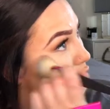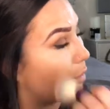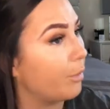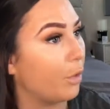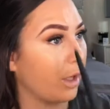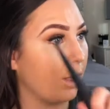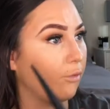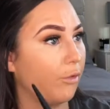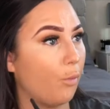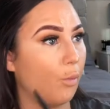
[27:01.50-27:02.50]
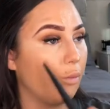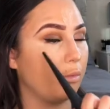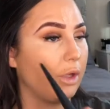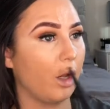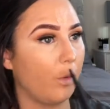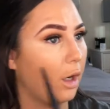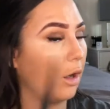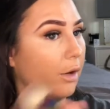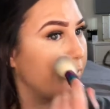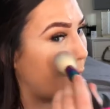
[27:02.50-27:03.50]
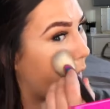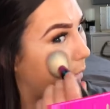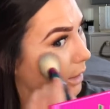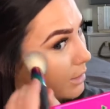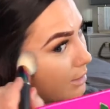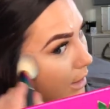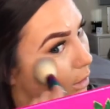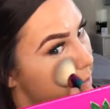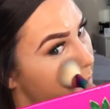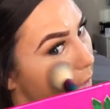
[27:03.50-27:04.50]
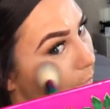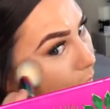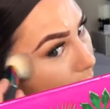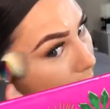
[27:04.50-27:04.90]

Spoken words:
so I'm not getting from, you know, a line from where my concealer's been.